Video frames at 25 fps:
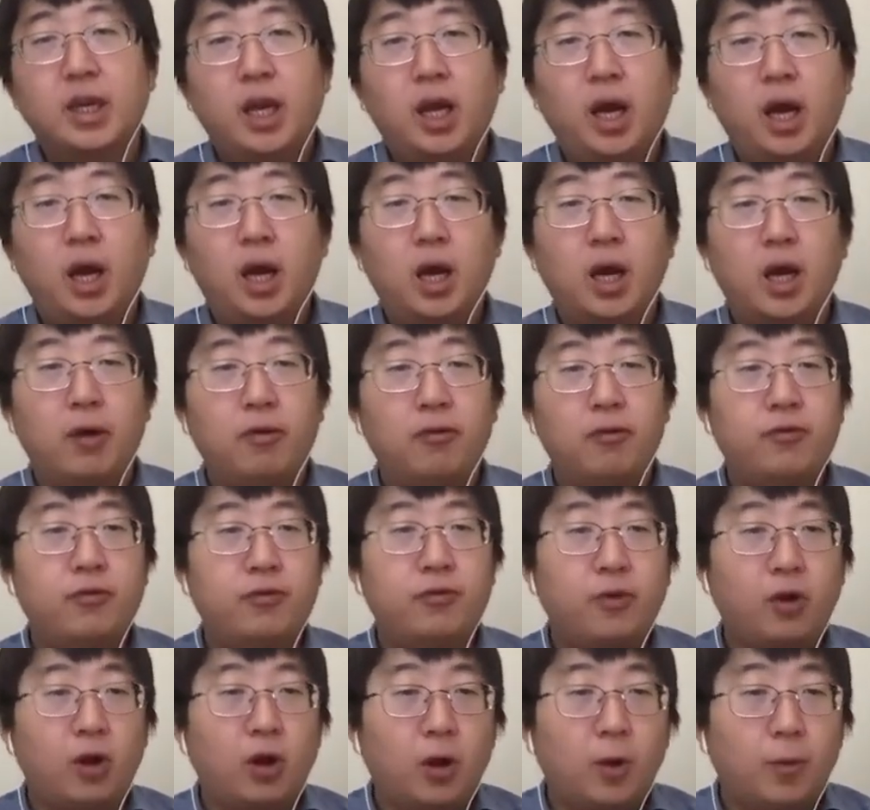
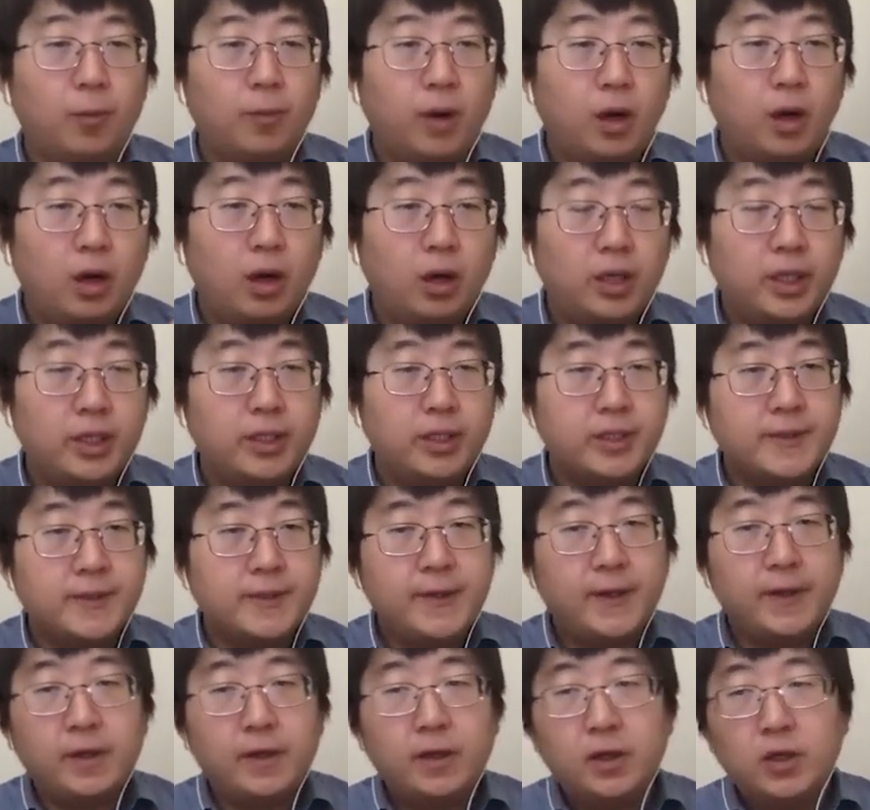from early this
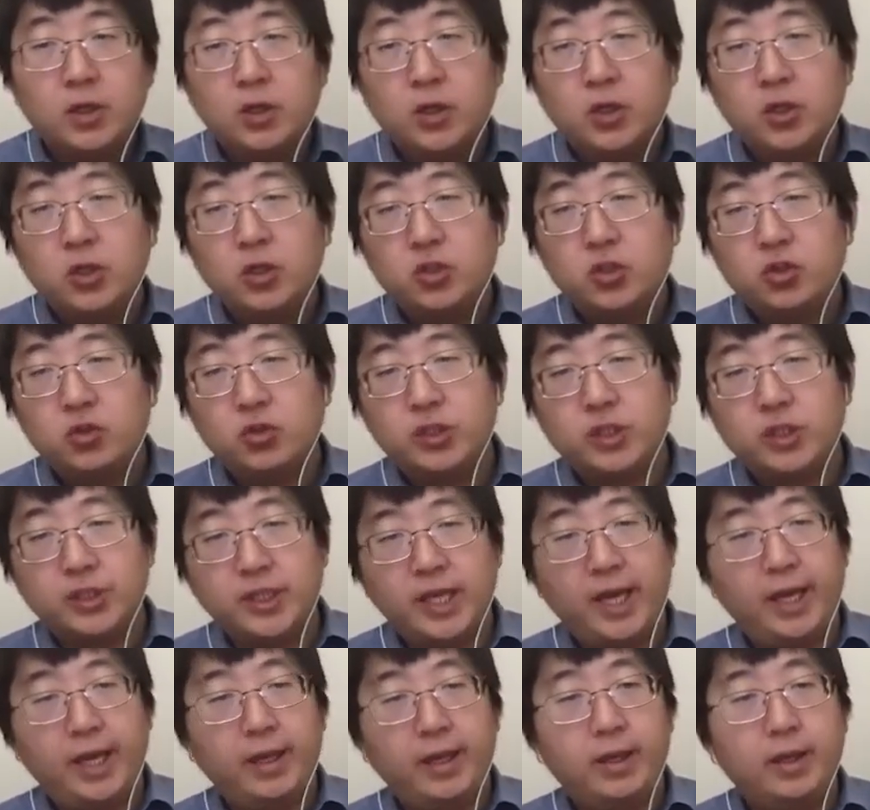year to
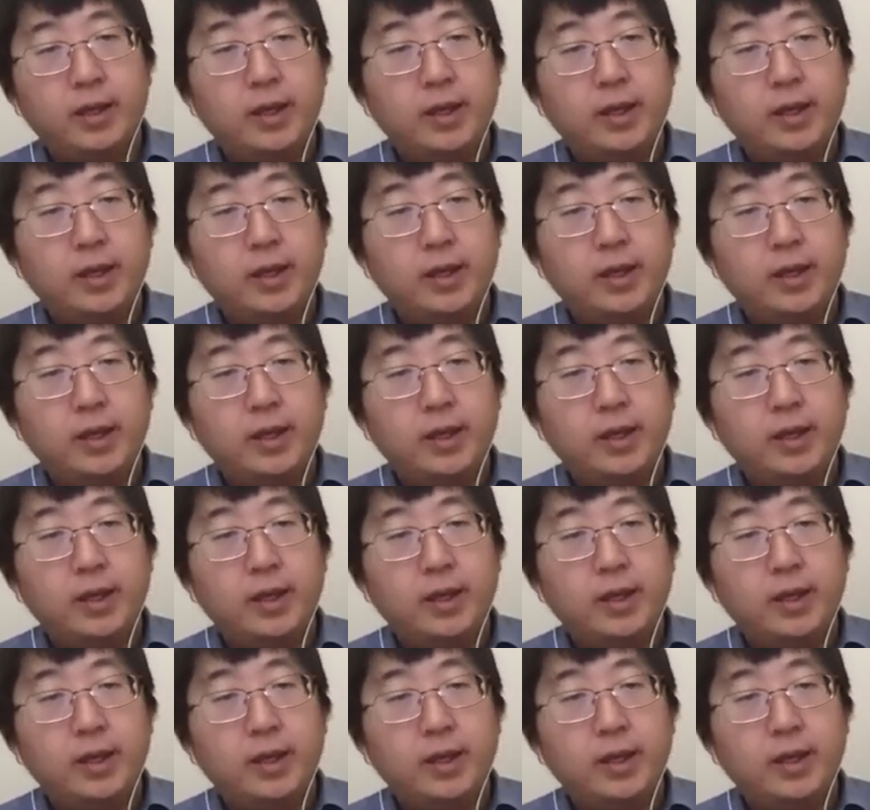today.